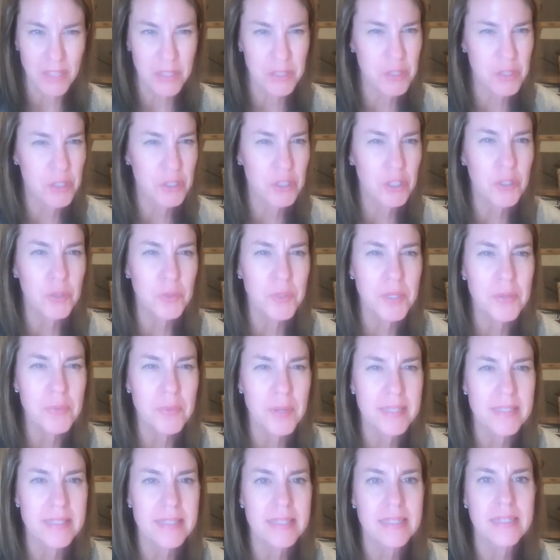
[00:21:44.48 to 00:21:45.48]
The gooey
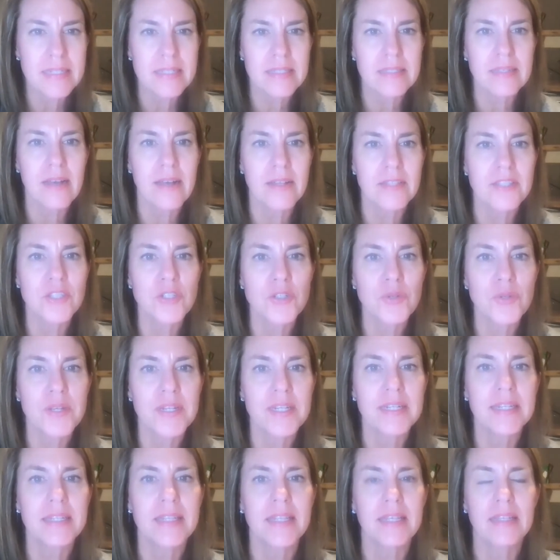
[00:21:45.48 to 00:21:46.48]
resin is
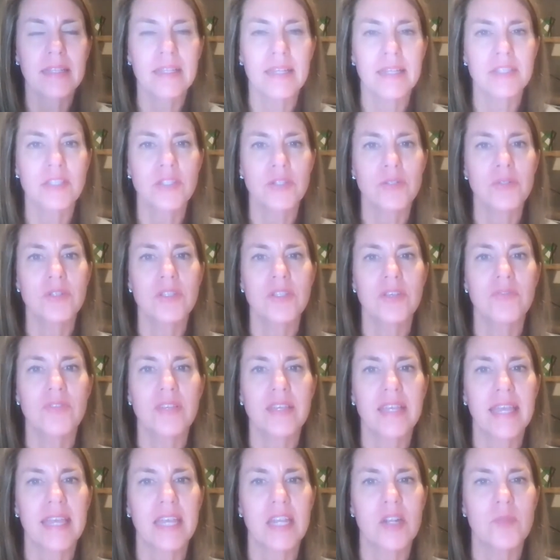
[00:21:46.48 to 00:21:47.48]
concentrated in the clusters of the
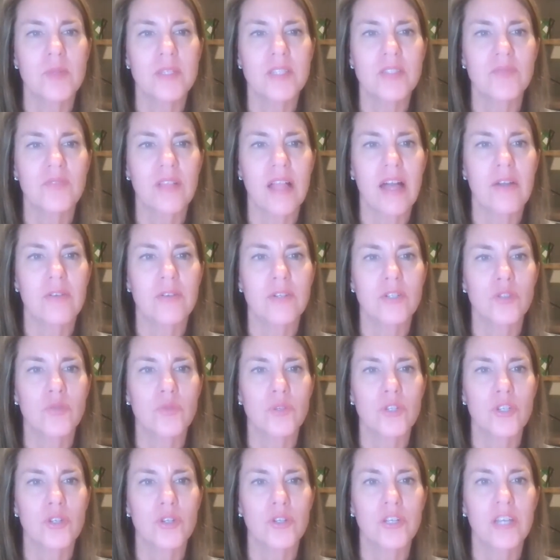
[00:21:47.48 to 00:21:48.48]
cannabis flowers,
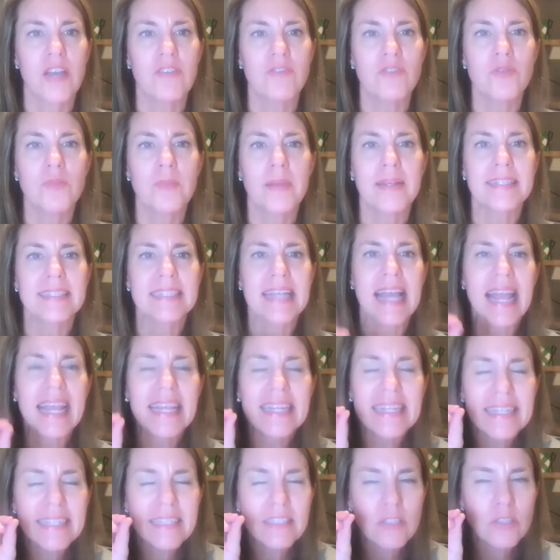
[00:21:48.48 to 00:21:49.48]
which are covered by
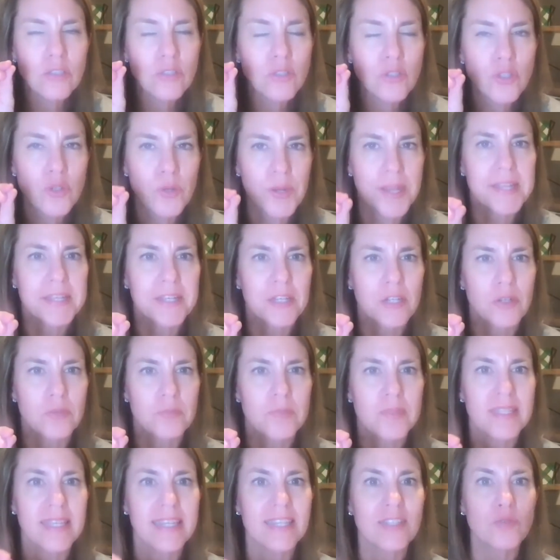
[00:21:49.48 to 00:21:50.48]
tiny little
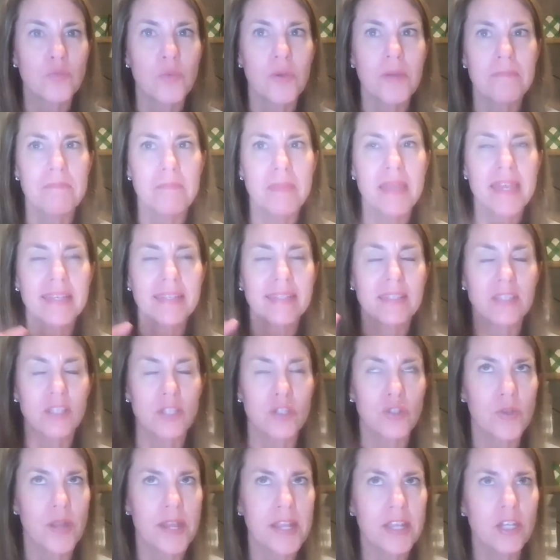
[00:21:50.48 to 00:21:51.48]
trichomes. It's what make the
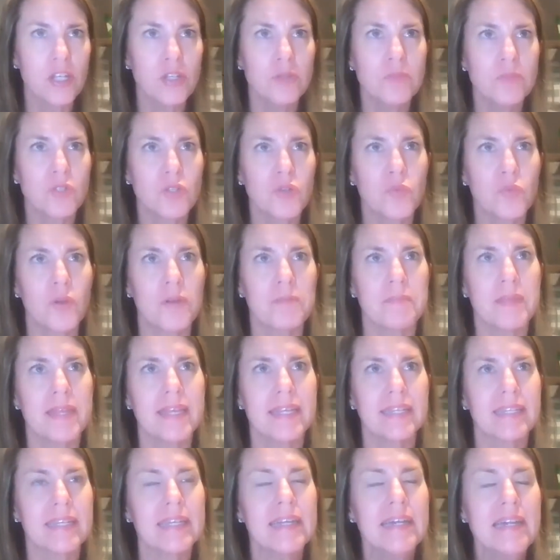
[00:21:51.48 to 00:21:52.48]
trichomes are what
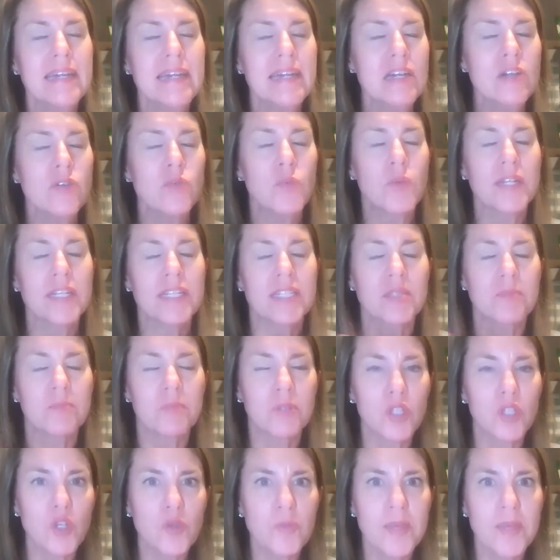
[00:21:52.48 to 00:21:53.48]
make when it's
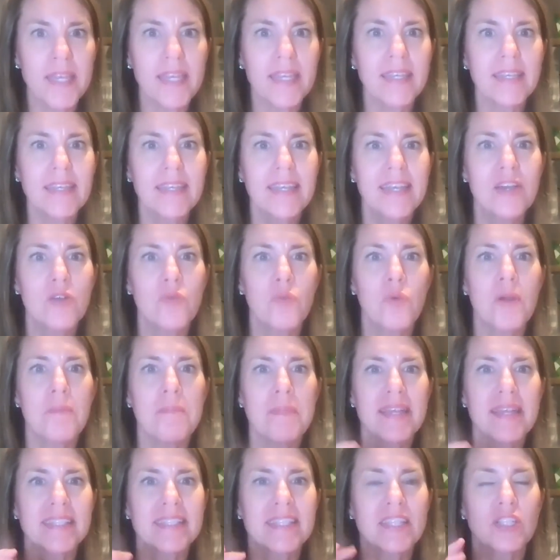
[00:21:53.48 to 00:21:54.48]
blooming, what
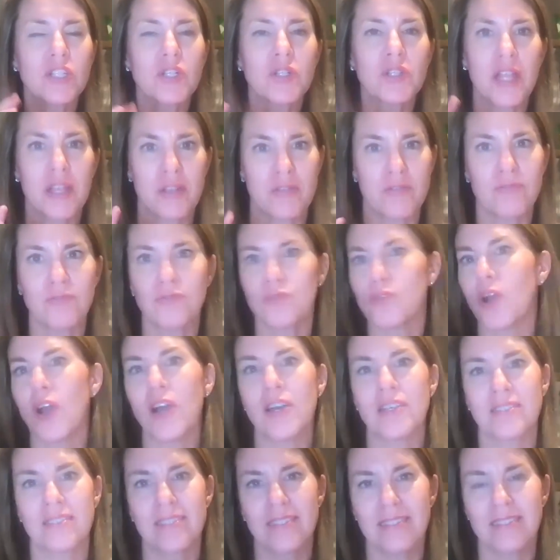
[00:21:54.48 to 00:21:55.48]
makes it look like
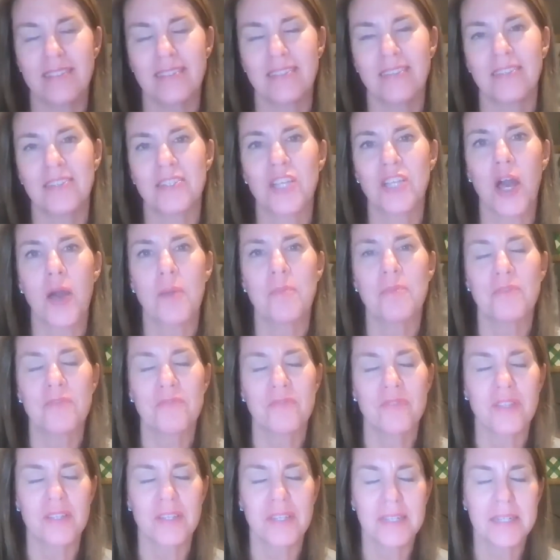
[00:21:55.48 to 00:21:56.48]
frost is on top of
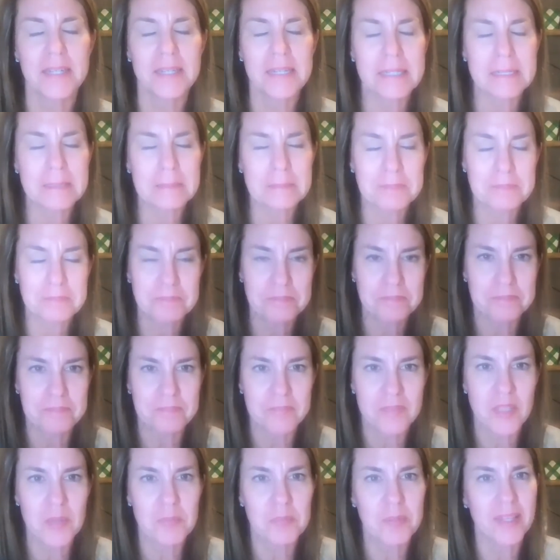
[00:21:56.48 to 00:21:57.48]
the um,
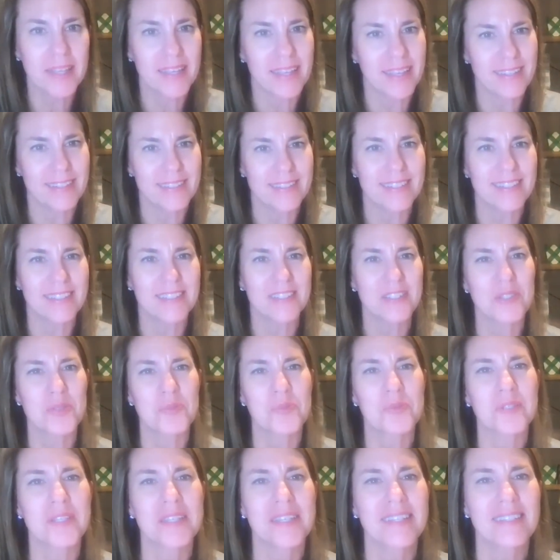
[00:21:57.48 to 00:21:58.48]
the plant. It looks
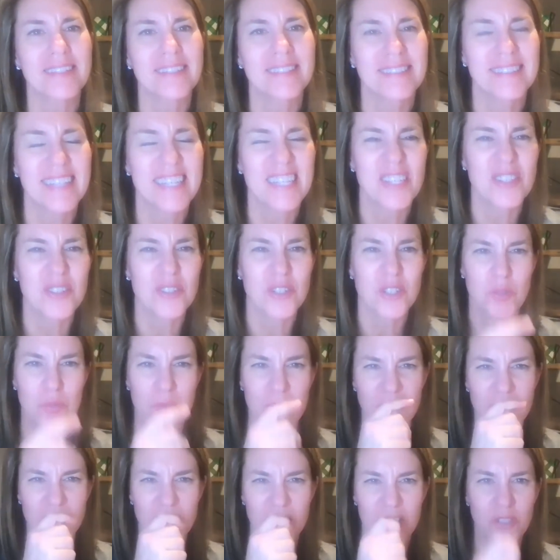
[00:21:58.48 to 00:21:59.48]
really like you just
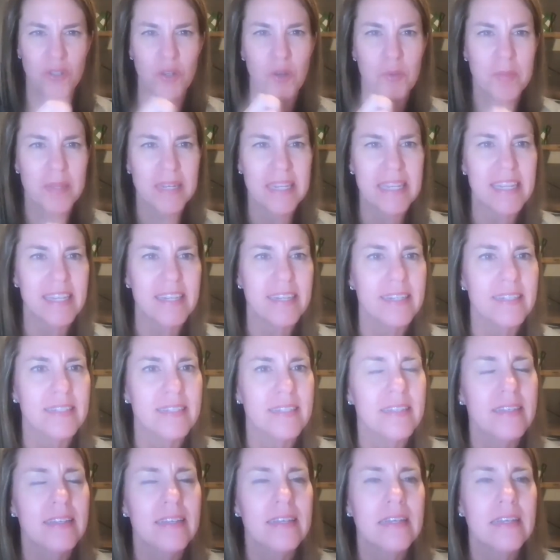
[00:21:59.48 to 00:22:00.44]
want to just go up and eat it.